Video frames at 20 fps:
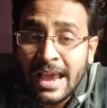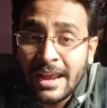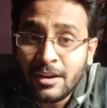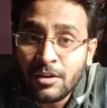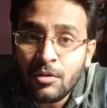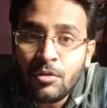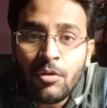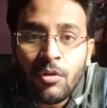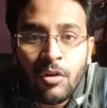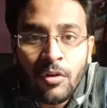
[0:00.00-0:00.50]

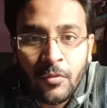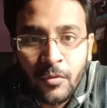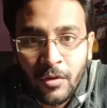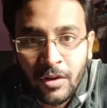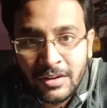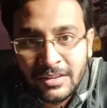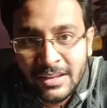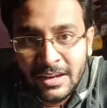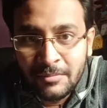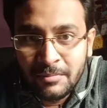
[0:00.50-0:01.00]
and go
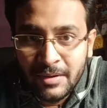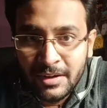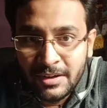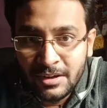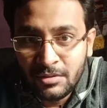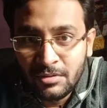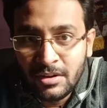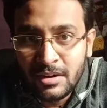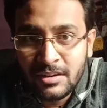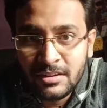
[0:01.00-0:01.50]
for that
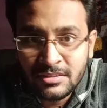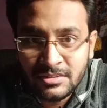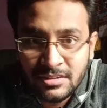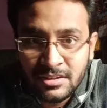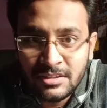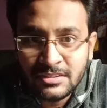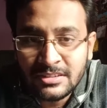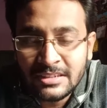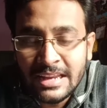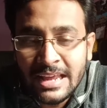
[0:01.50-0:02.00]
particular
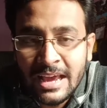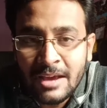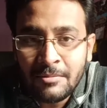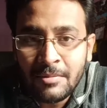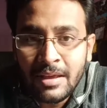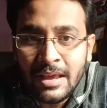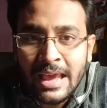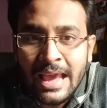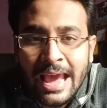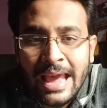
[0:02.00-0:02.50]
research
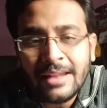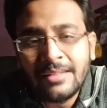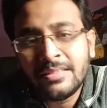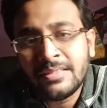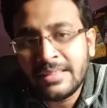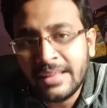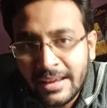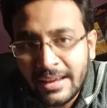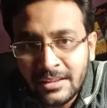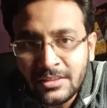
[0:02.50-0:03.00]
lab,
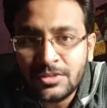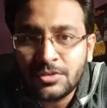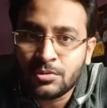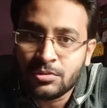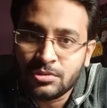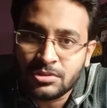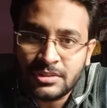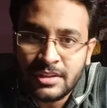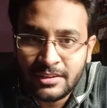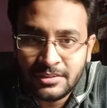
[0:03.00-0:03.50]
and then
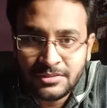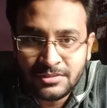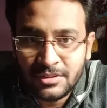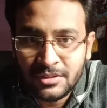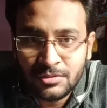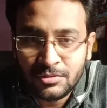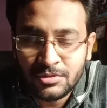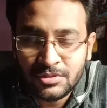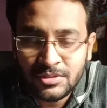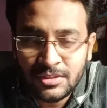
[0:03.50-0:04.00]
choose the
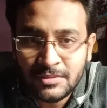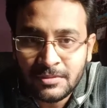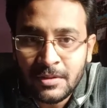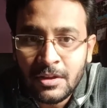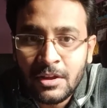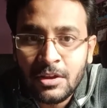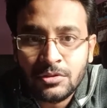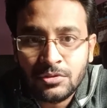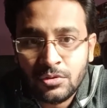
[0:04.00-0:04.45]
institution.